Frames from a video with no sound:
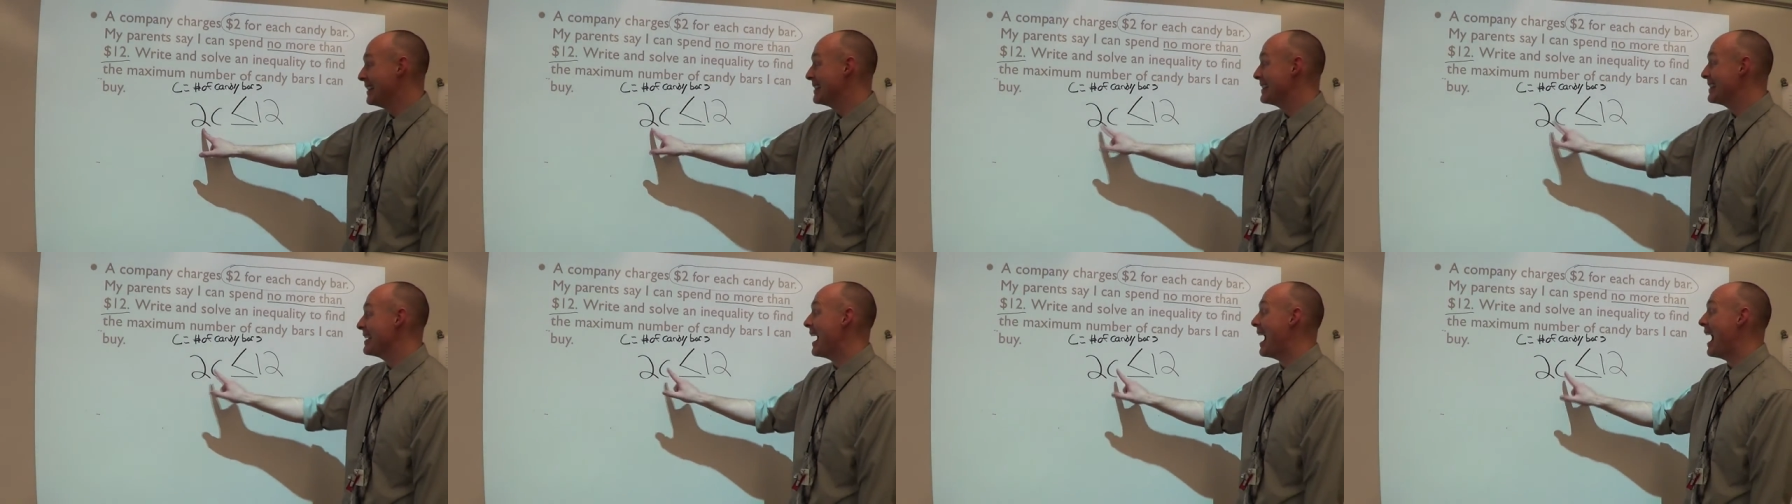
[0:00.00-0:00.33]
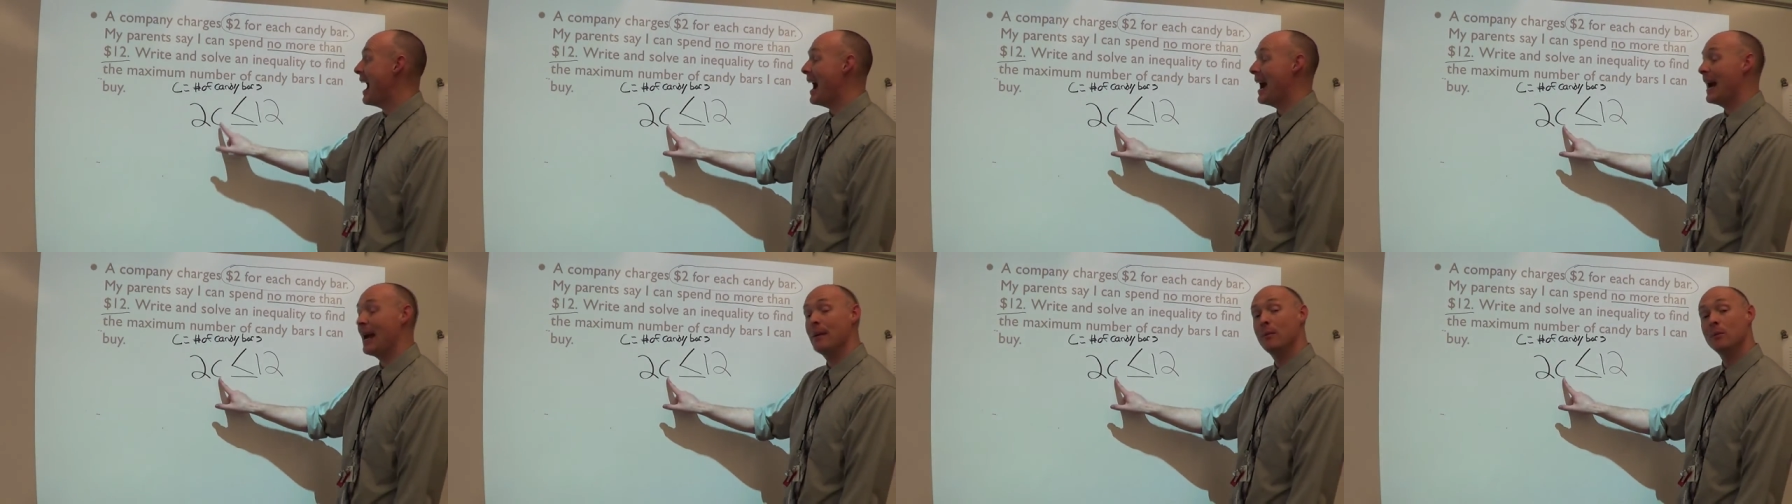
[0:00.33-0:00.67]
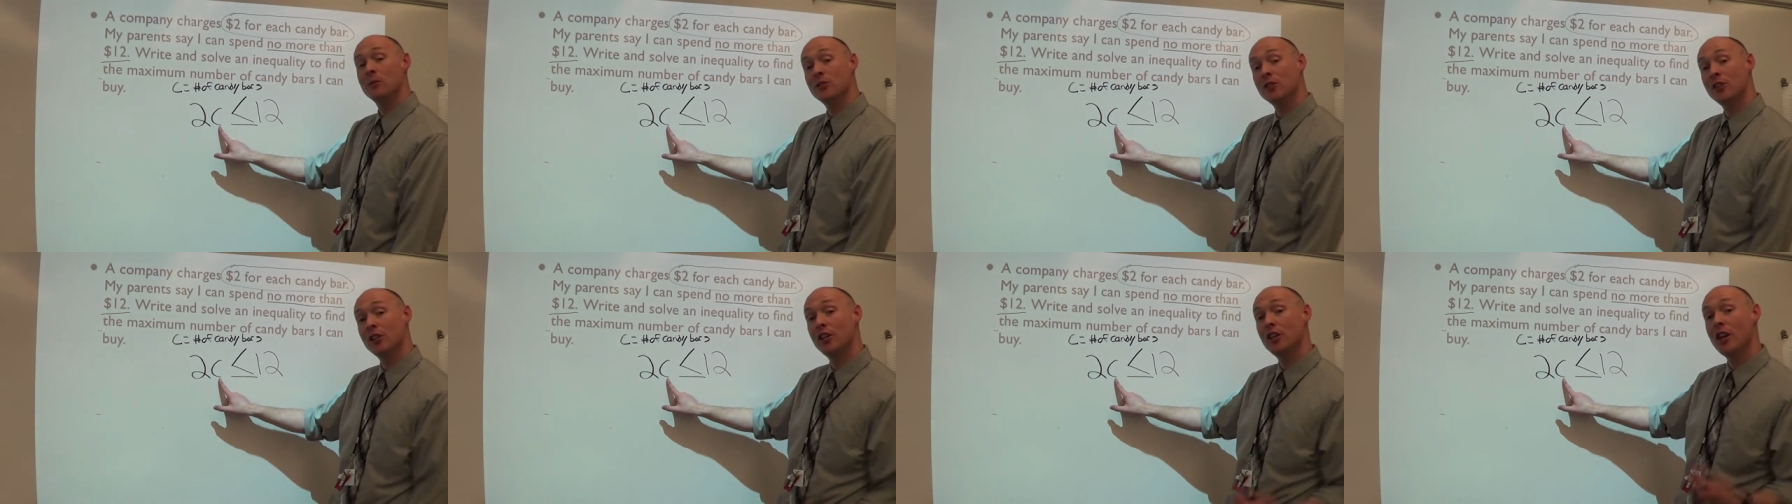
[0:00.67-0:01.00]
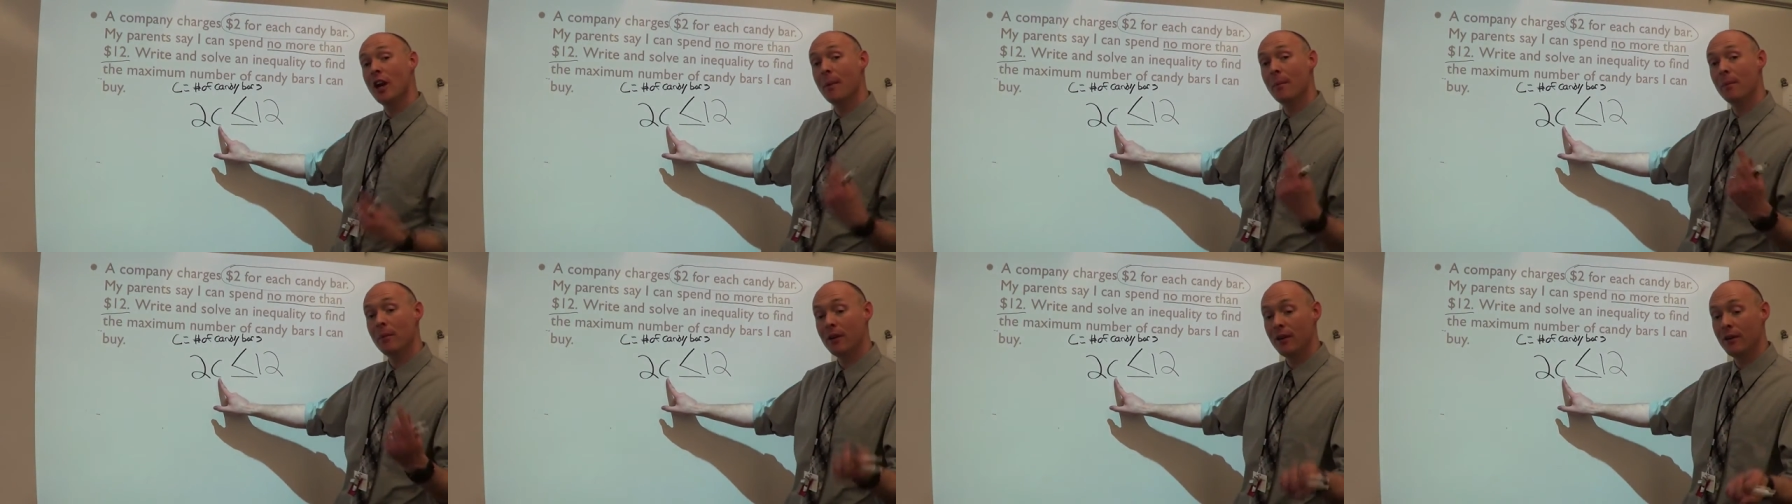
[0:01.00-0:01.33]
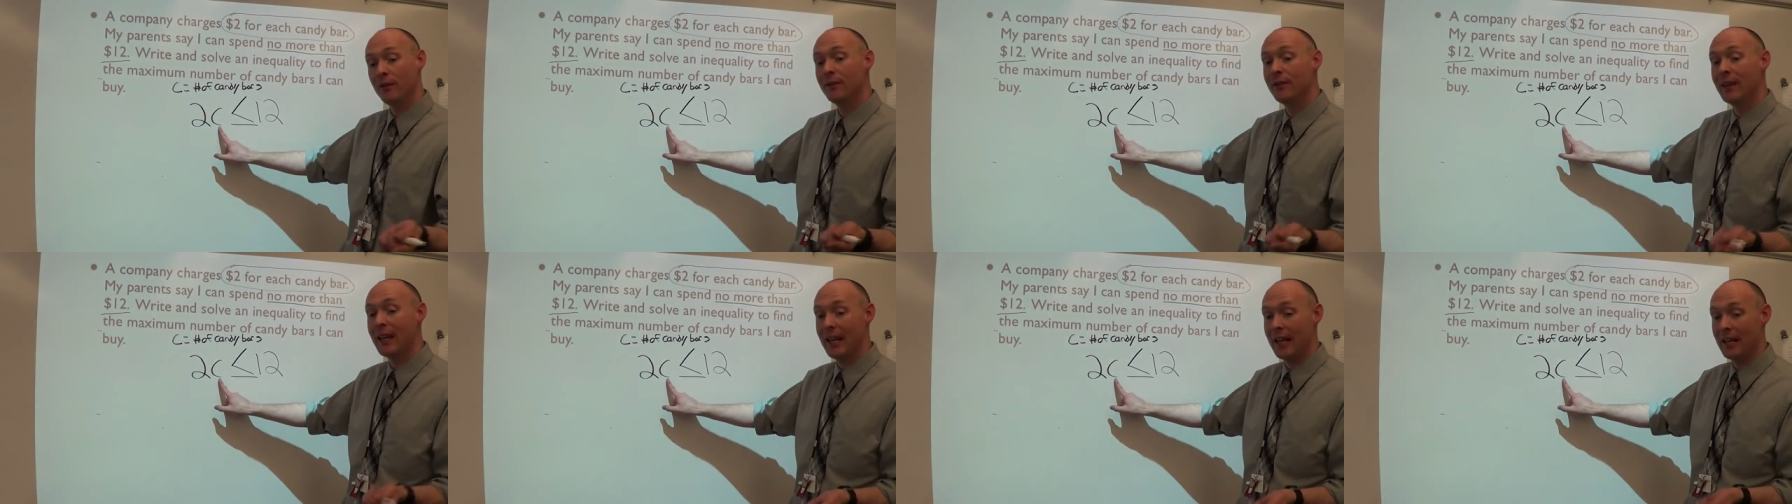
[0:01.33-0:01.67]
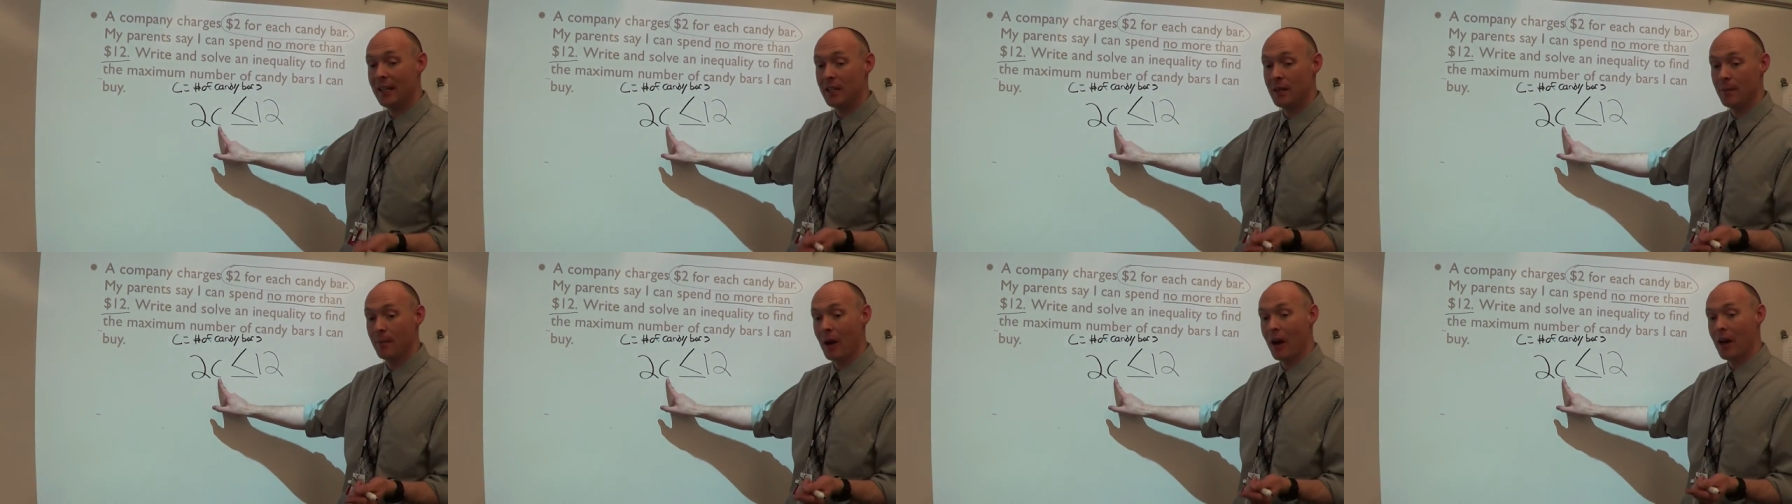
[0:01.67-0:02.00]
times the number of
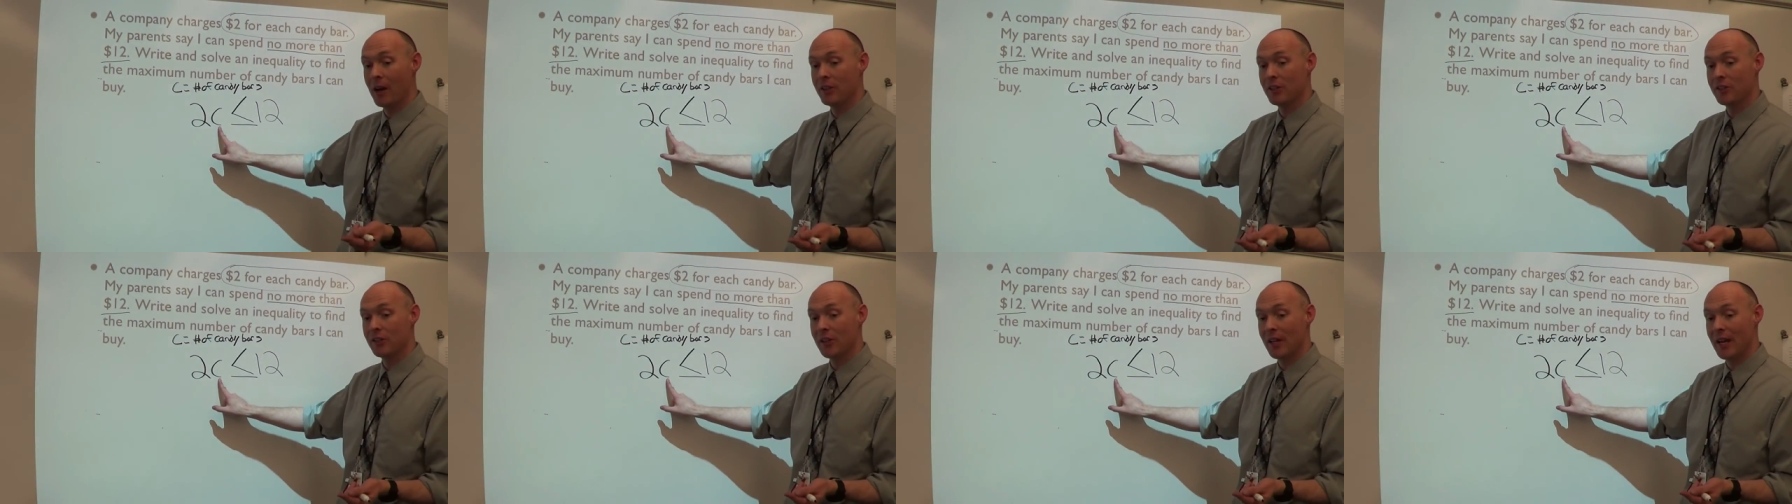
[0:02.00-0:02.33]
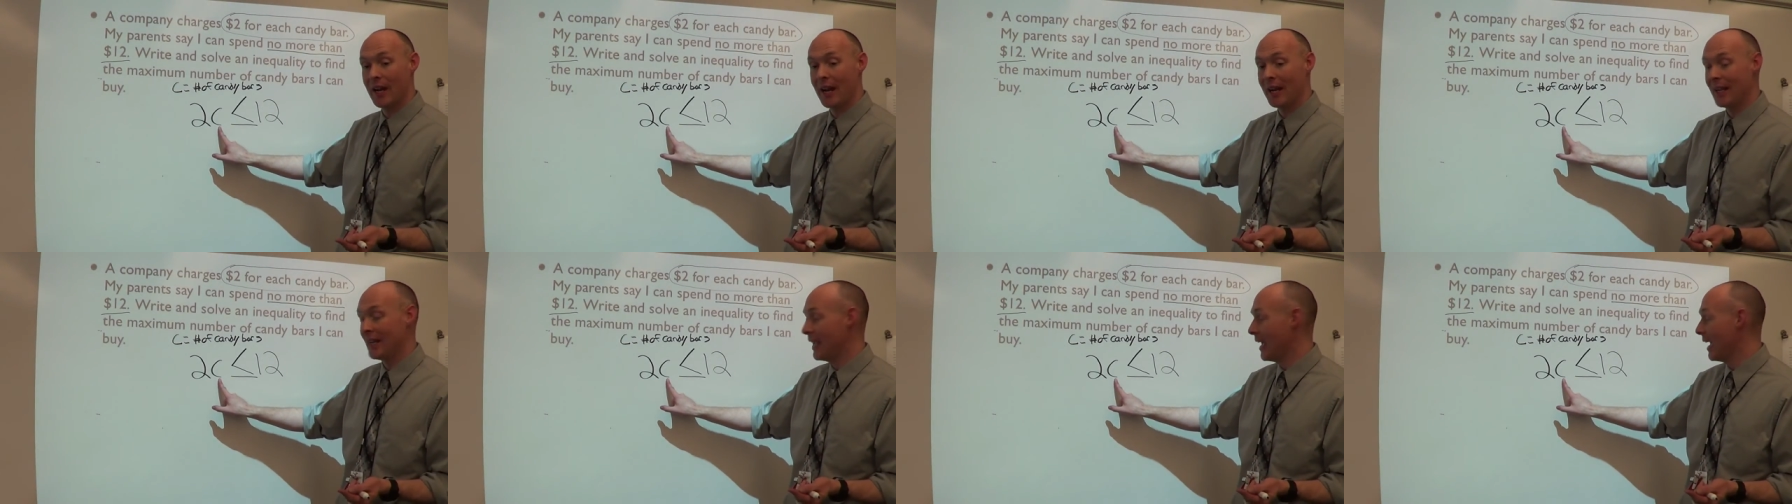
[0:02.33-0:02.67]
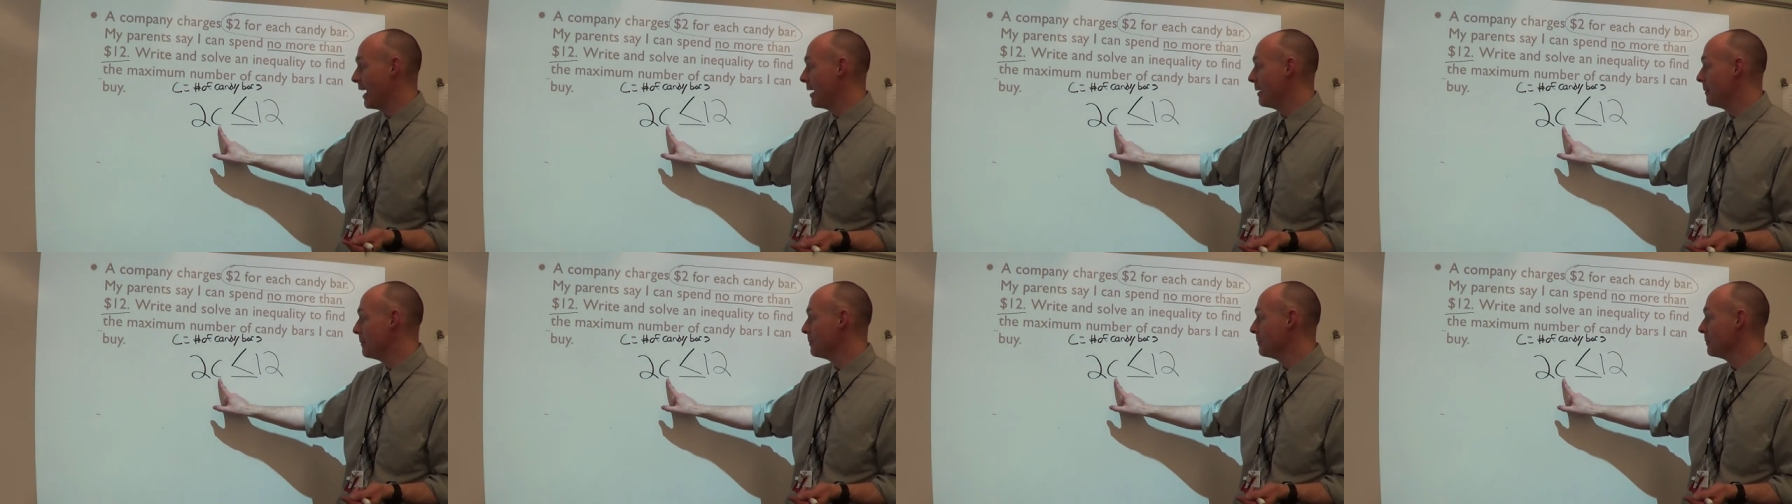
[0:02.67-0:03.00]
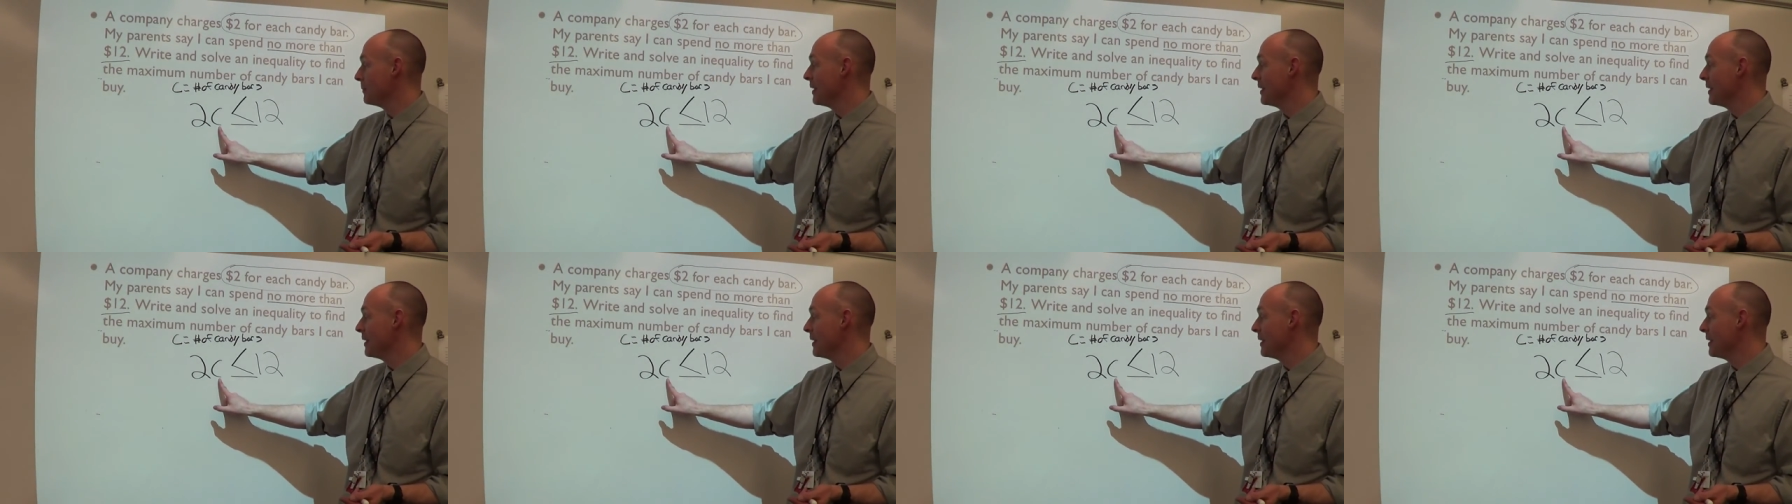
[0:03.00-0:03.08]
candy bars that I get